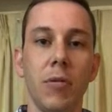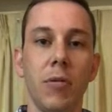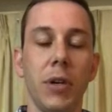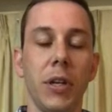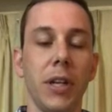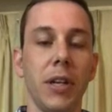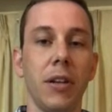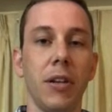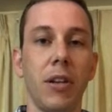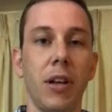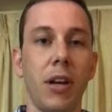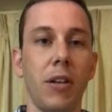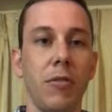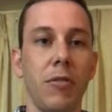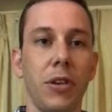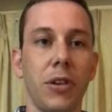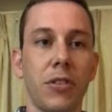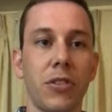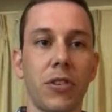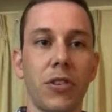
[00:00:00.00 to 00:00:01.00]
We did a lot of
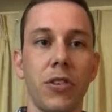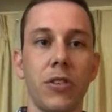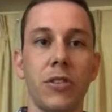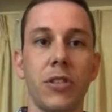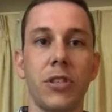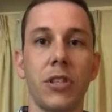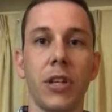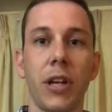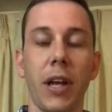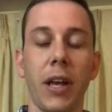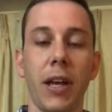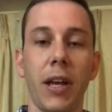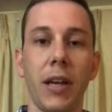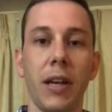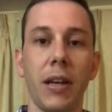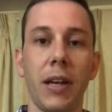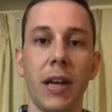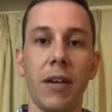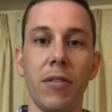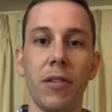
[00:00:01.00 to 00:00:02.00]
research
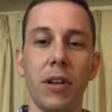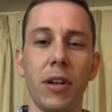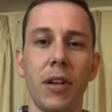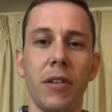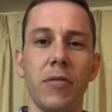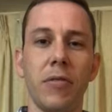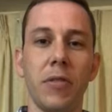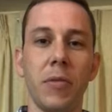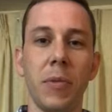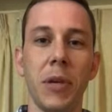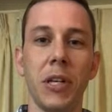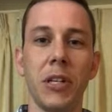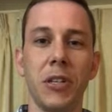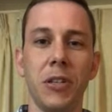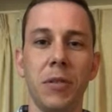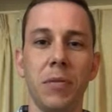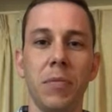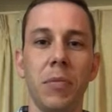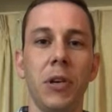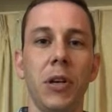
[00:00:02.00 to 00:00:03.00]
and have a lot of
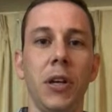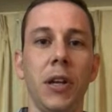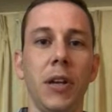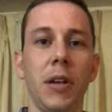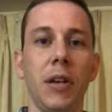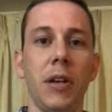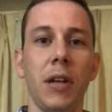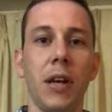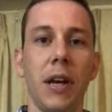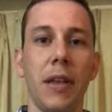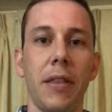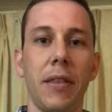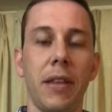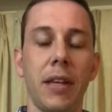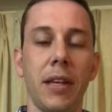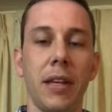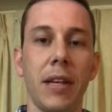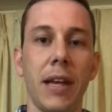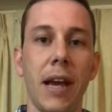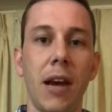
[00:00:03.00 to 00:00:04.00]
information, but I
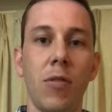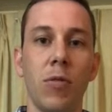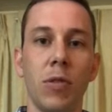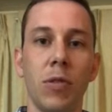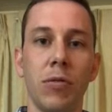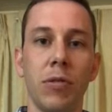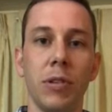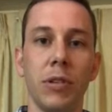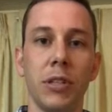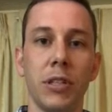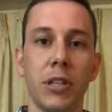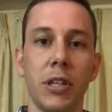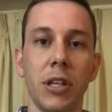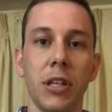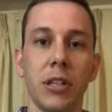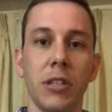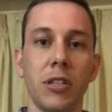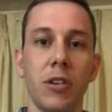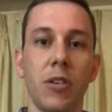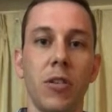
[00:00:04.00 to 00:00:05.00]
think now we're really
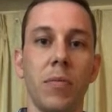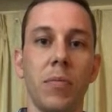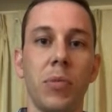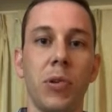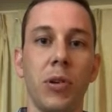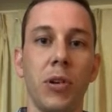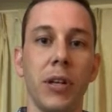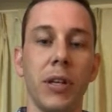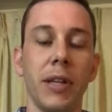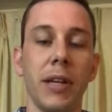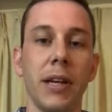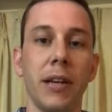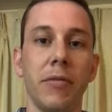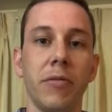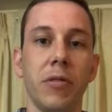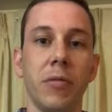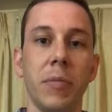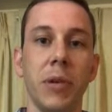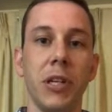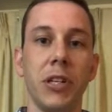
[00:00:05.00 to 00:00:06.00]
going to start putting that
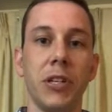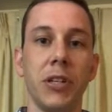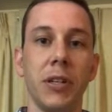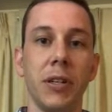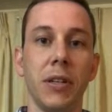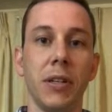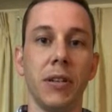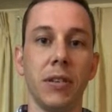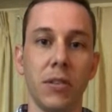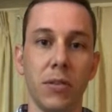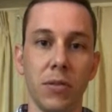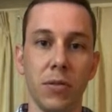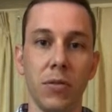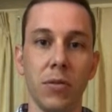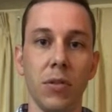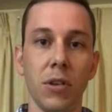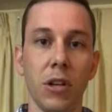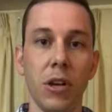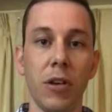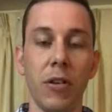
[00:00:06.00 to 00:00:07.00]
information into
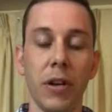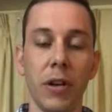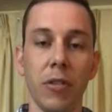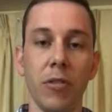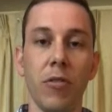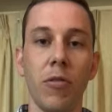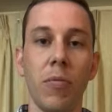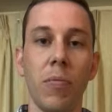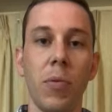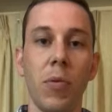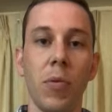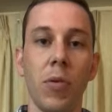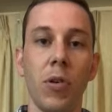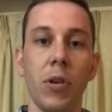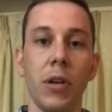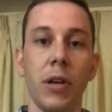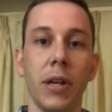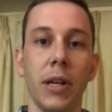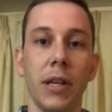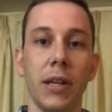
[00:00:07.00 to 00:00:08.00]
a coherent
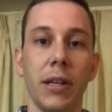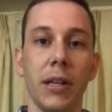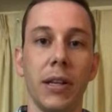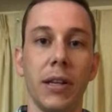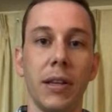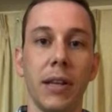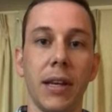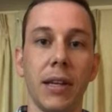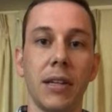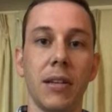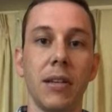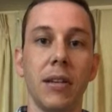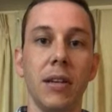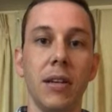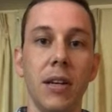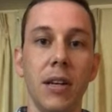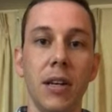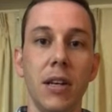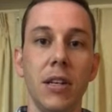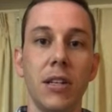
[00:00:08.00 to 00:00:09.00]
report and get that
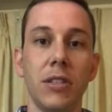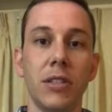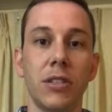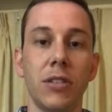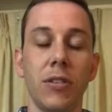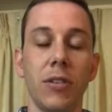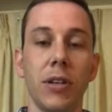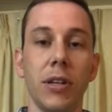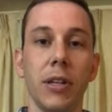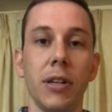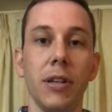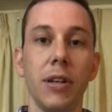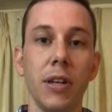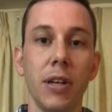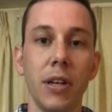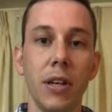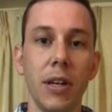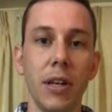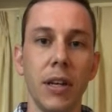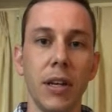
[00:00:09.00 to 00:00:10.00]
started.
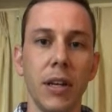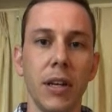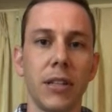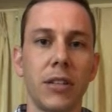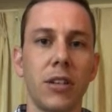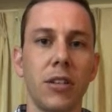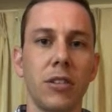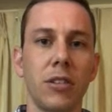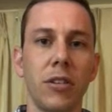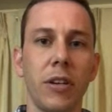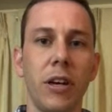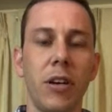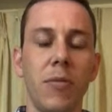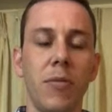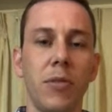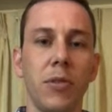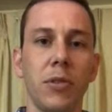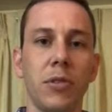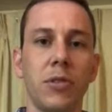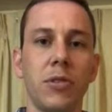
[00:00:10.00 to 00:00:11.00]
It's also
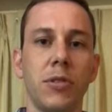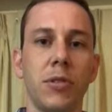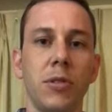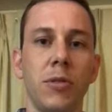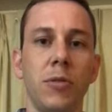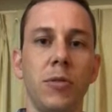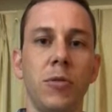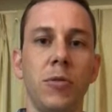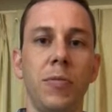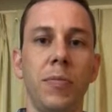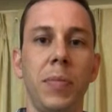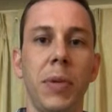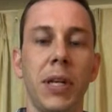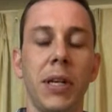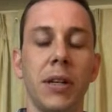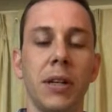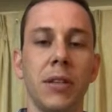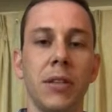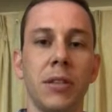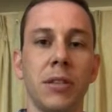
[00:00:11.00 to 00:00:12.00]
helpful too
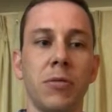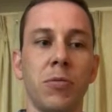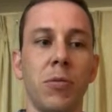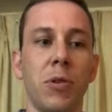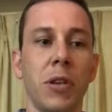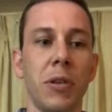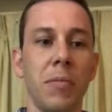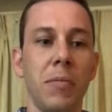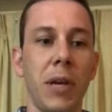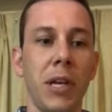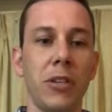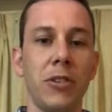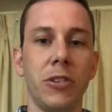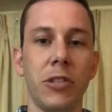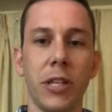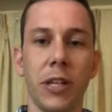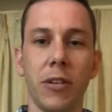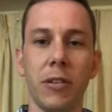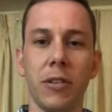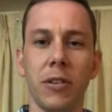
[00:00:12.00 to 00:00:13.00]
because one of the major
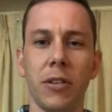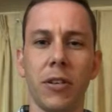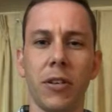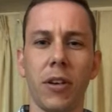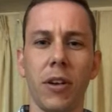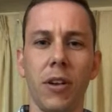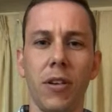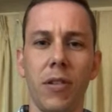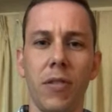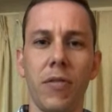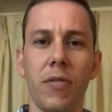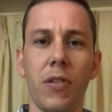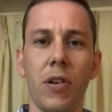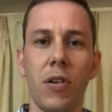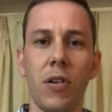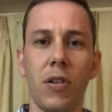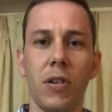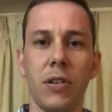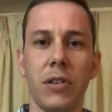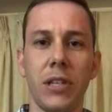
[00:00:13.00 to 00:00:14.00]
challenges of
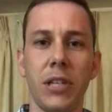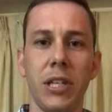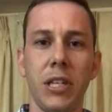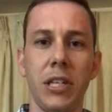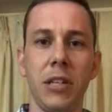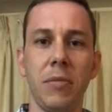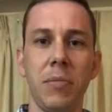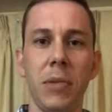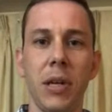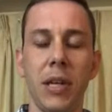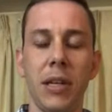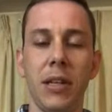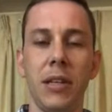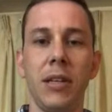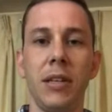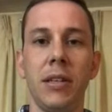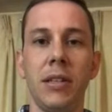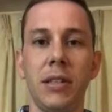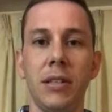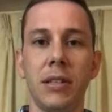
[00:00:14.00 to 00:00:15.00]
our team
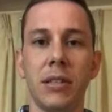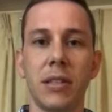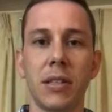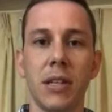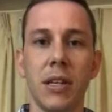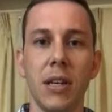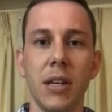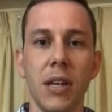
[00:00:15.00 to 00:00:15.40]
is